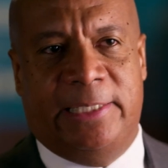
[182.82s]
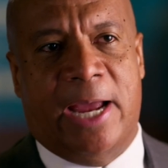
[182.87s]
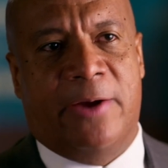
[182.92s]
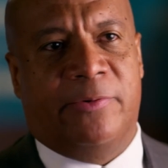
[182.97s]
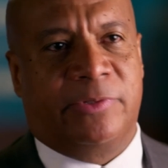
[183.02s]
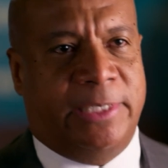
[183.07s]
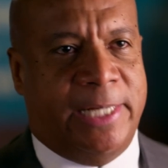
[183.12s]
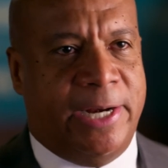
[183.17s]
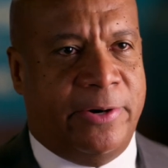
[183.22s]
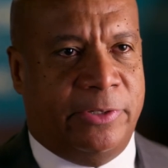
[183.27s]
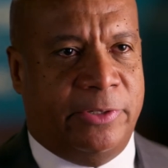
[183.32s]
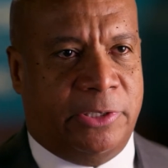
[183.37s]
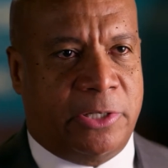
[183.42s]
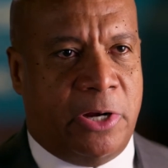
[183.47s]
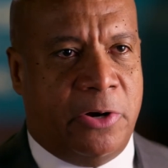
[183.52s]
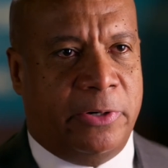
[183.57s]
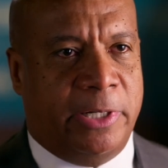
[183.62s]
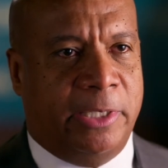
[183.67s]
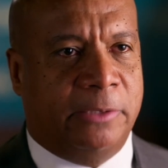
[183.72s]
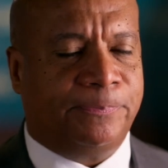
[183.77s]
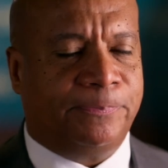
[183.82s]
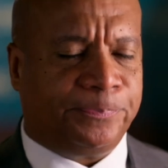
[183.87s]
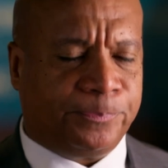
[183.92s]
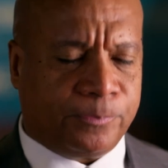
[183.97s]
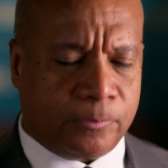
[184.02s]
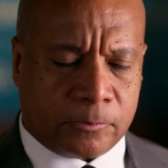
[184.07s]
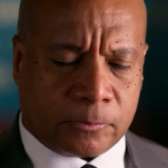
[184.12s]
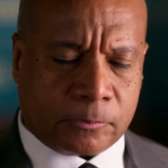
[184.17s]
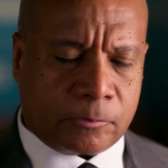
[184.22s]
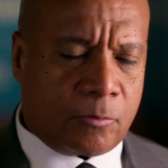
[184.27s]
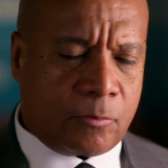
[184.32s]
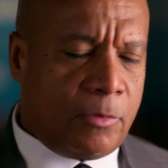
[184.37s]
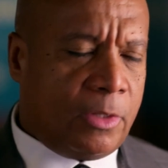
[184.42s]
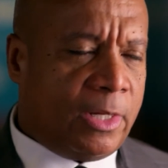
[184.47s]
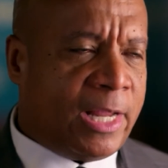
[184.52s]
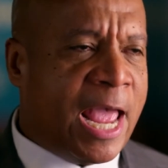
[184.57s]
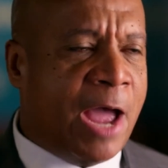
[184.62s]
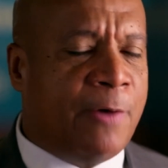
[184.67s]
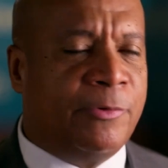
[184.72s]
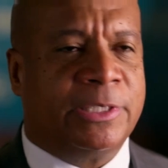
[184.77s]
I was in Arizona. Right.
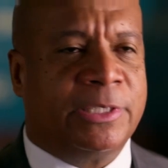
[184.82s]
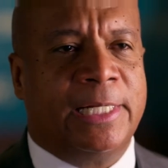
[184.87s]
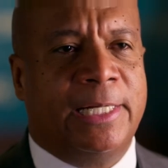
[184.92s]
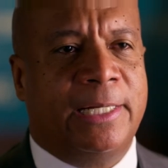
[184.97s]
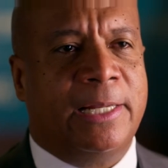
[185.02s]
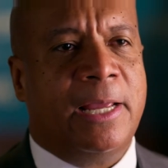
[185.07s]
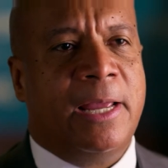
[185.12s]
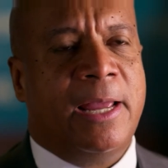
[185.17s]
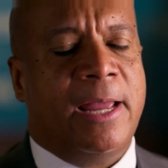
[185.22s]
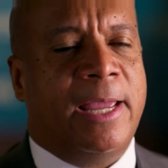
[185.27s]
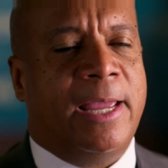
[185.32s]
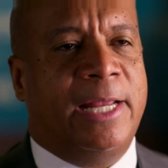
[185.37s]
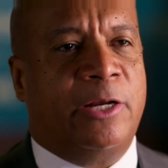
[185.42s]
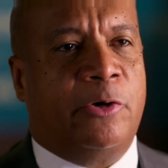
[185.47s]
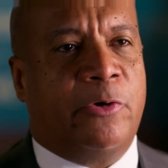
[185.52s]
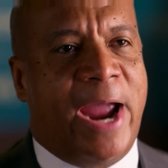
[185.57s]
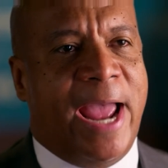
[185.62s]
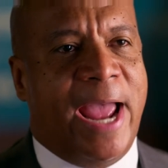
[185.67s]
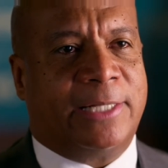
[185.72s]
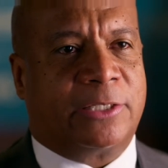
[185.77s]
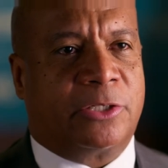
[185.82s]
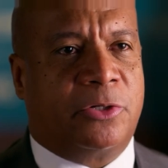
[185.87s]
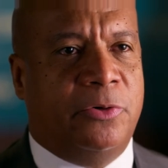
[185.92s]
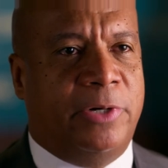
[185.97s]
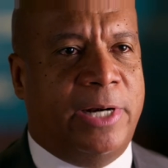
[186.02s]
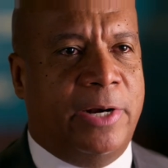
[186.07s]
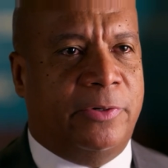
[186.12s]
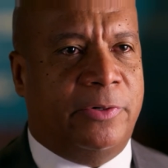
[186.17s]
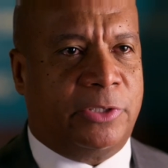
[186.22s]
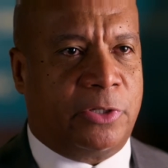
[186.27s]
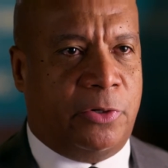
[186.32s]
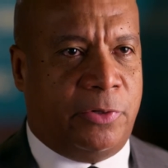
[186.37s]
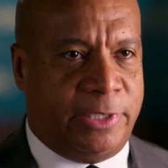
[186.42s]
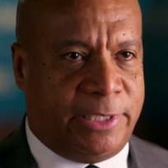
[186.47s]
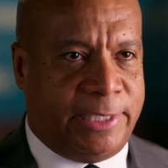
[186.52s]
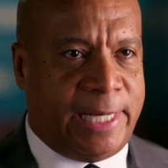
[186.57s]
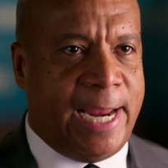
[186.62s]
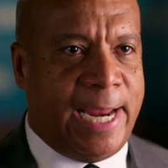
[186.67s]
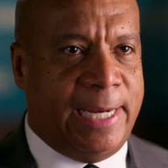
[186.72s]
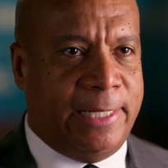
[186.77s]
I was in grad school at Arizona
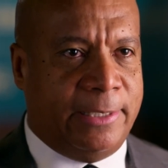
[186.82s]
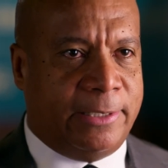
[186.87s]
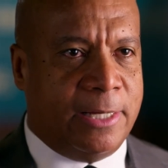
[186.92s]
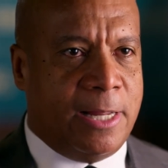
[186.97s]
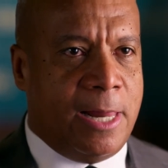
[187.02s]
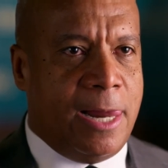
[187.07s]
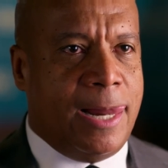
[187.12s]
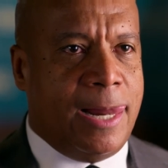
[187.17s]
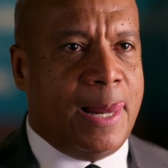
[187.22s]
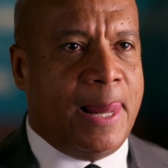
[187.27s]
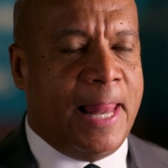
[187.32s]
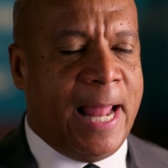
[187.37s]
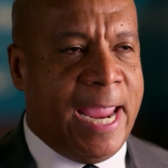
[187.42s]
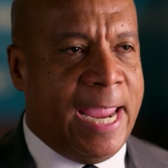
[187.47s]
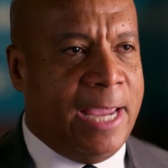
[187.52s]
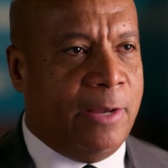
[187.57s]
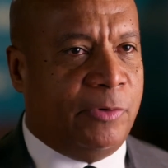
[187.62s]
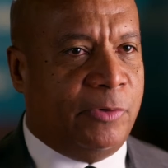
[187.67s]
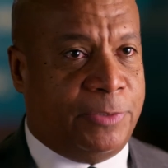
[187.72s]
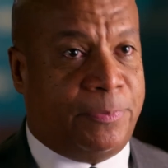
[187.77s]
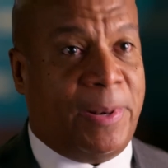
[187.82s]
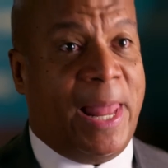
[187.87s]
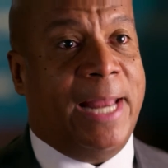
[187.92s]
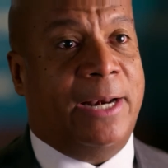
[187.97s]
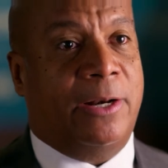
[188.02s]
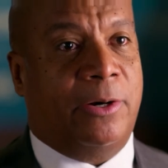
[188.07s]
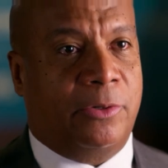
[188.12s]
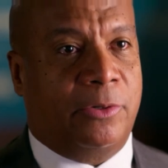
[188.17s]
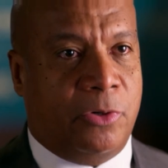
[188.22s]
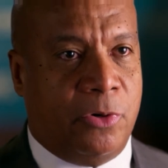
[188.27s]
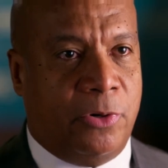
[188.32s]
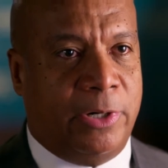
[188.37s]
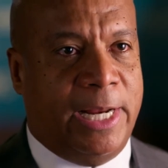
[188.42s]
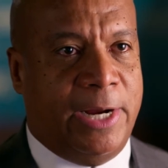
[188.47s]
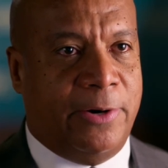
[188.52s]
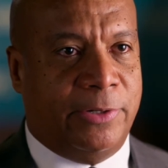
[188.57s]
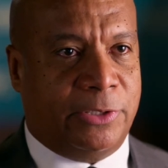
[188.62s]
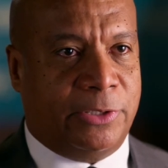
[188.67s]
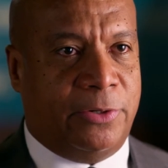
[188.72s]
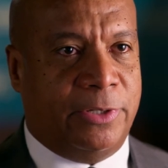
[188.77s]
State, and was planning on going to
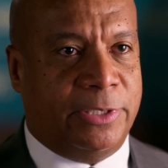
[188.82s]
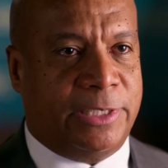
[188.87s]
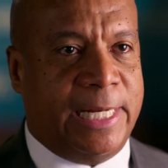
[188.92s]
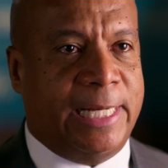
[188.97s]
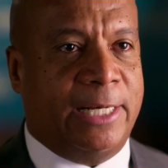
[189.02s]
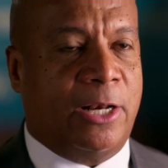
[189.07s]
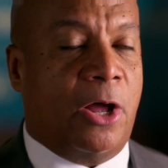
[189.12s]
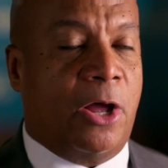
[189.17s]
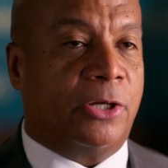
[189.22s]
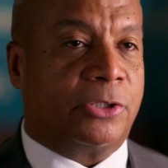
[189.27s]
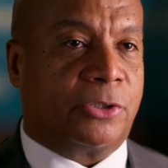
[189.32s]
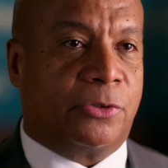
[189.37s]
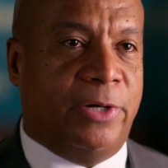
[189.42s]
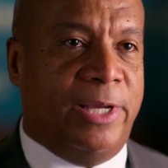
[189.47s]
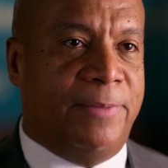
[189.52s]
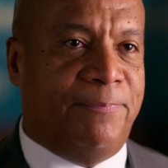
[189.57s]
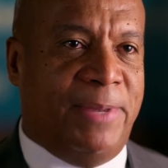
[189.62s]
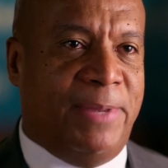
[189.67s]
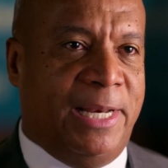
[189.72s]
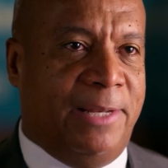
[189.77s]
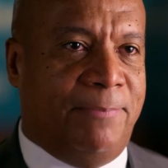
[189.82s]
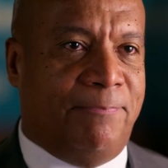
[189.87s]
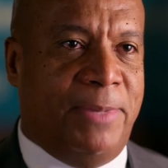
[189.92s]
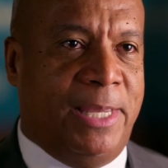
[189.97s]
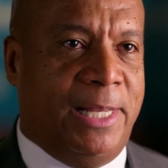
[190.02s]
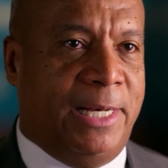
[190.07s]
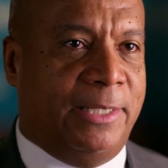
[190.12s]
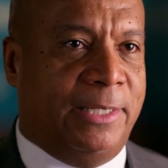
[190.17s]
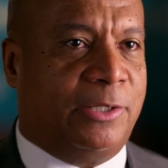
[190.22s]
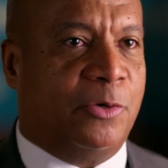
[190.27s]
Arizona State Law School. Had been admitted.